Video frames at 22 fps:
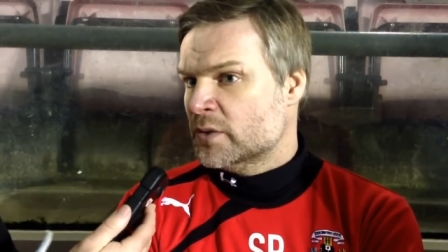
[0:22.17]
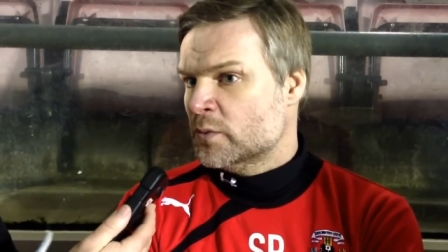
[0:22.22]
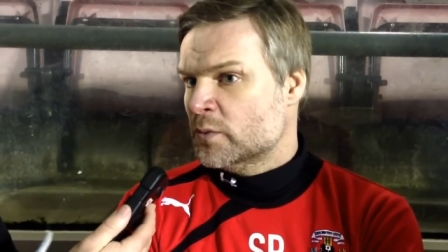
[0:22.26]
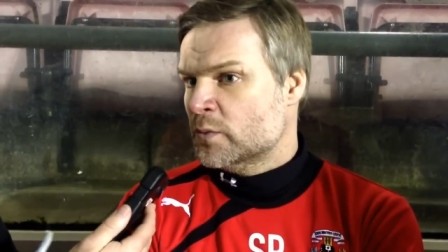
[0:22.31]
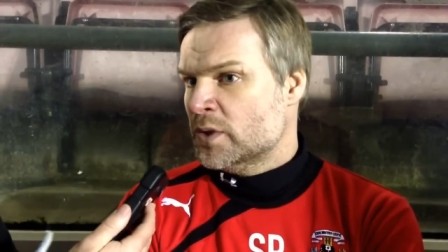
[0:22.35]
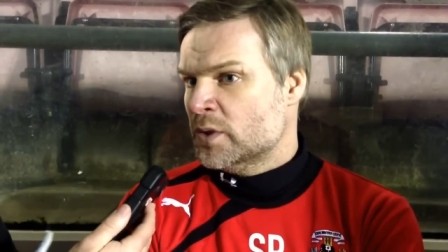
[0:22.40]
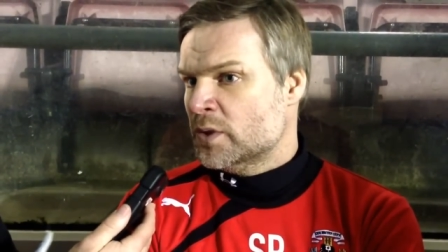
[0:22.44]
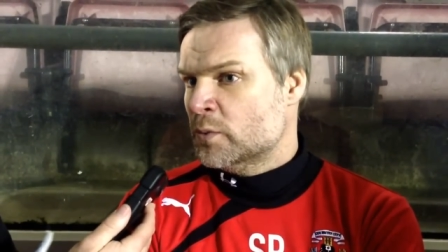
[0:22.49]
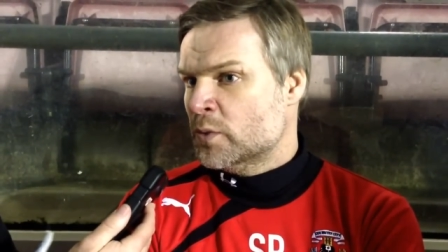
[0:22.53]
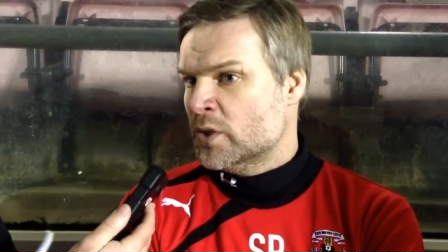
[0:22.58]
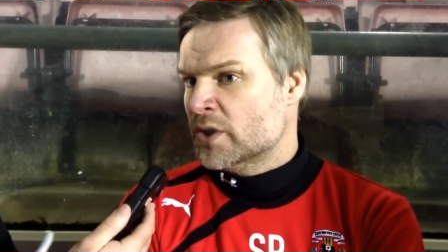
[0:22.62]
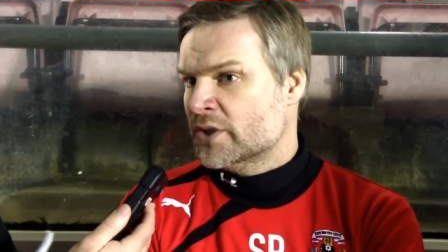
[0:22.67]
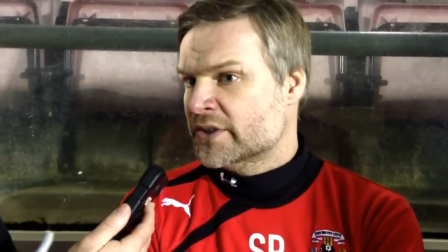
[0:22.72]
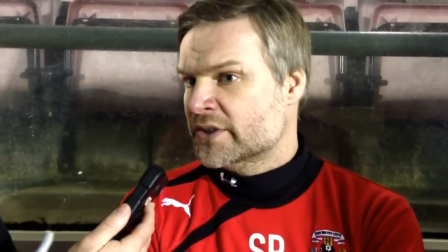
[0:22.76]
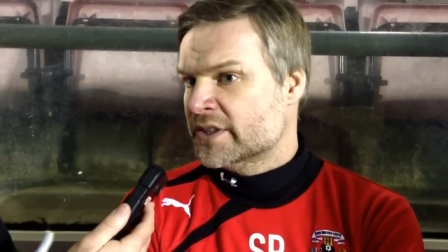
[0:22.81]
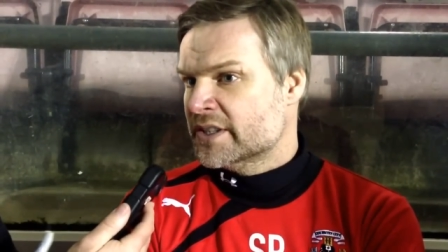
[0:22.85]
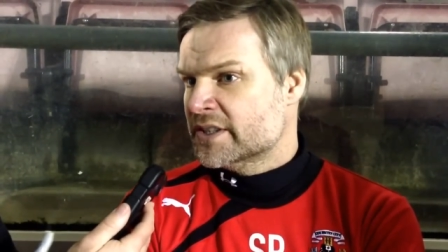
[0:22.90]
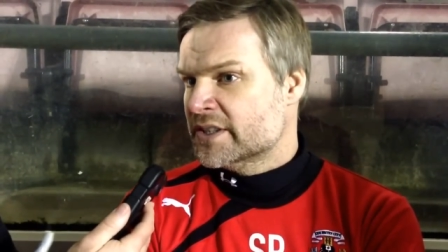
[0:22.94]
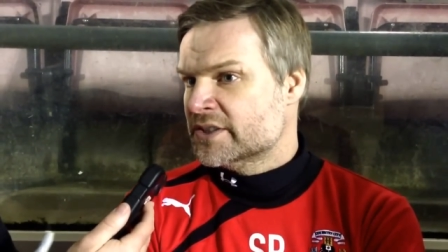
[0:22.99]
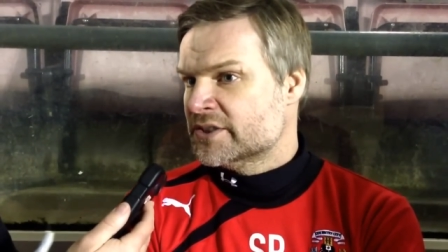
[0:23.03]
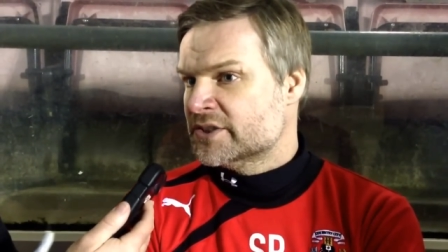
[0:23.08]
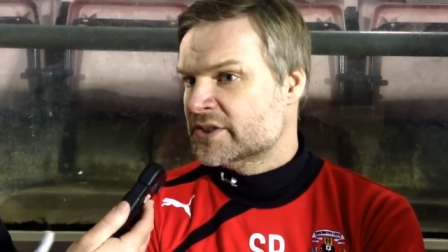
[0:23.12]
we weren't
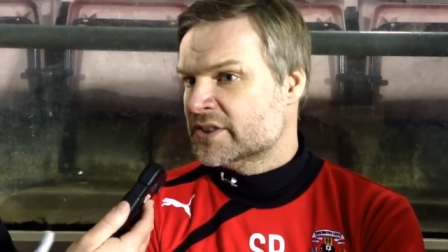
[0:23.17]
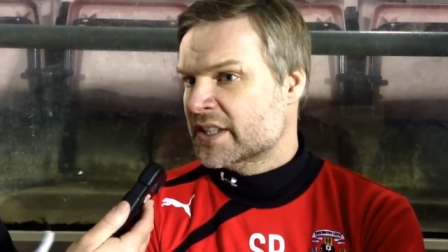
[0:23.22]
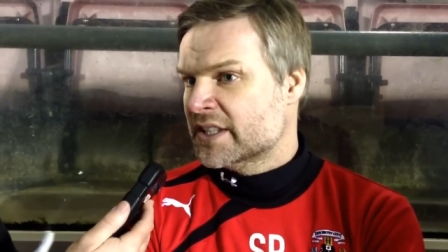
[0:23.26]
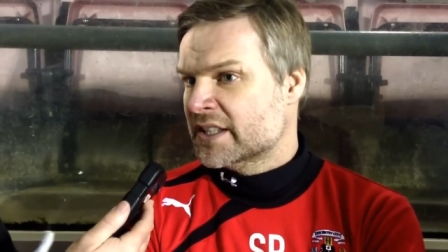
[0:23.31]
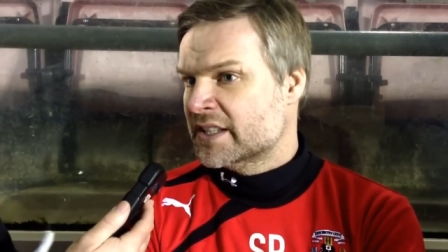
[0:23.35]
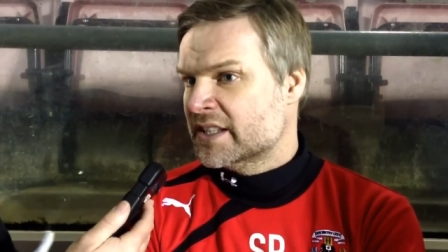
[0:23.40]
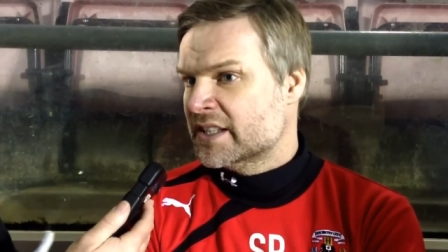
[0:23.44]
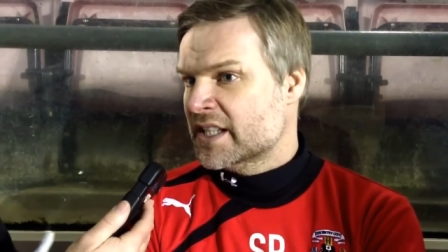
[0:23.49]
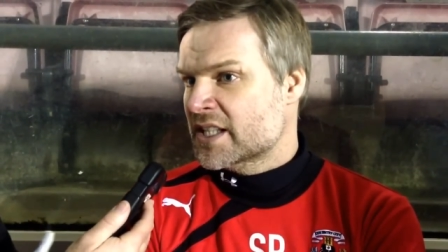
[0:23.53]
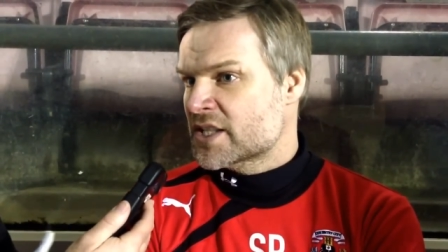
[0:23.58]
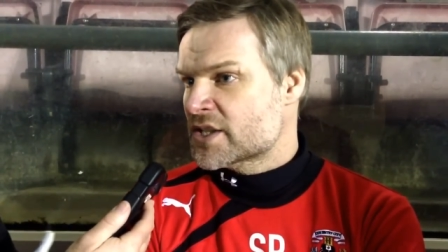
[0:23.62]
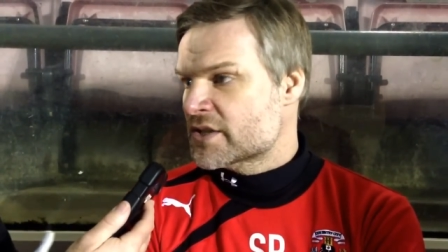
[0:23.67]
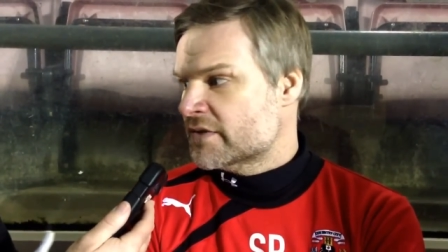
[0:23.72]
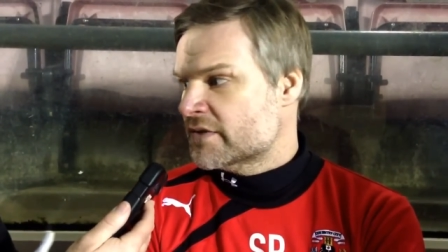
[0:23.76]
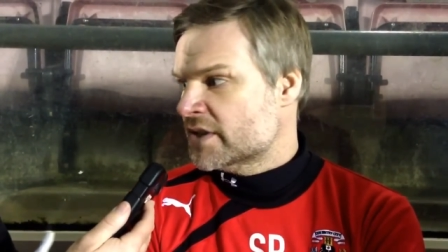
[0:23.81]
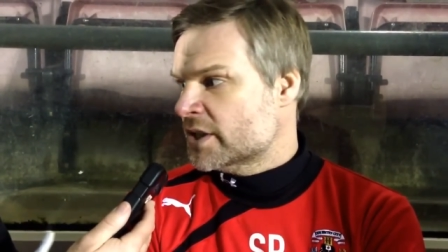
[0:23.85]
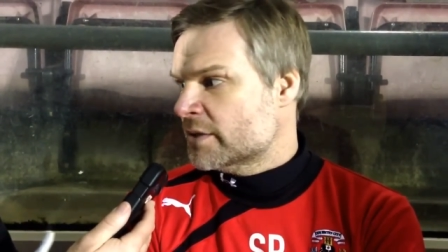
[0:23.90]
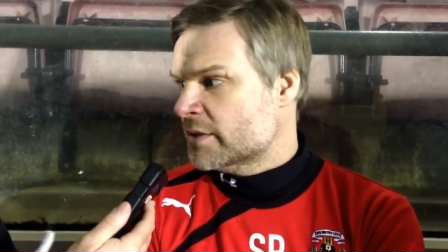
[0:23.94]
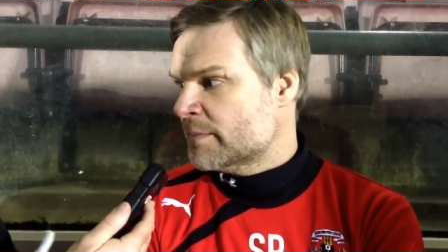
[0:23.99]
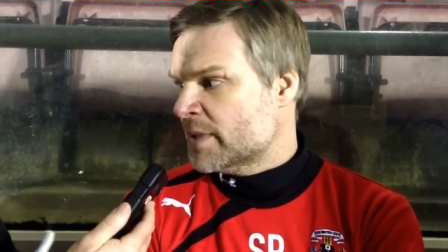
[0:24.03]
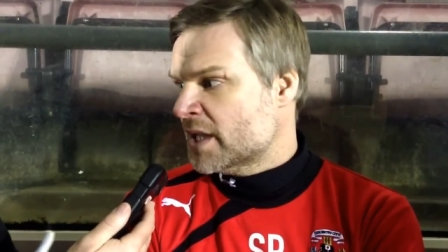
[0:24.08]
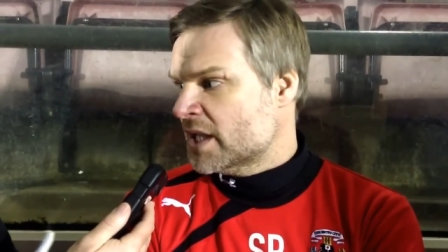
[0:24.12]
as aggressive in our
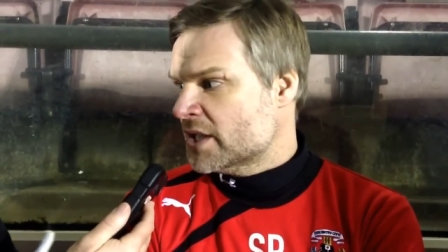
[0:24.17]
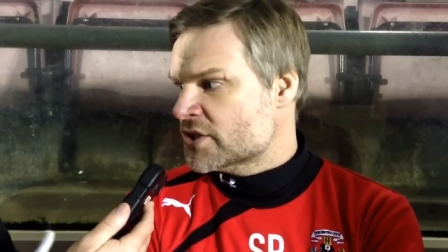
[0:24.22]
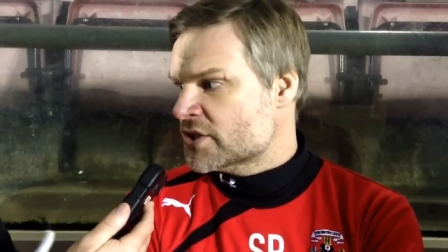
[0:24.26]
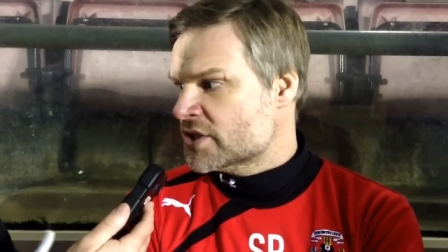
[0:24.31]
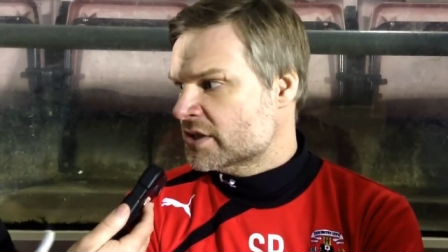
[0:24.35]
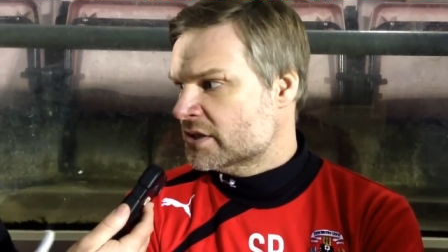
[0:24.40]
passing.